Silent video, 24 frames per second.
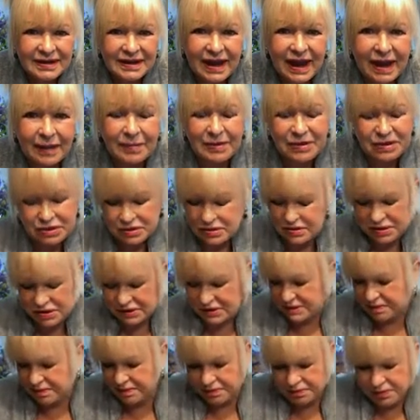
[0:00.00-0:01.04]
Yeah, but
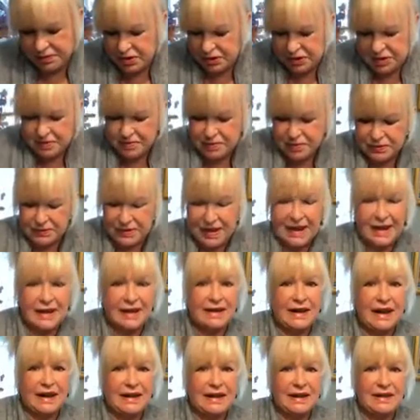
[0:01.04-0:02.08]
just, you can put
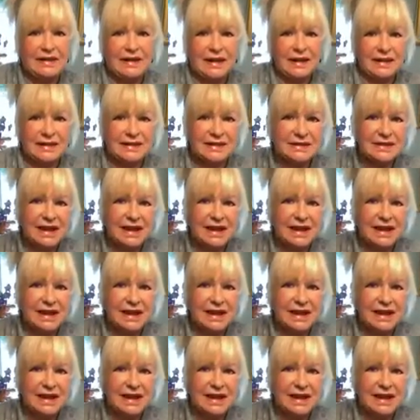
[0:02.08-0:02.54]
that in anything.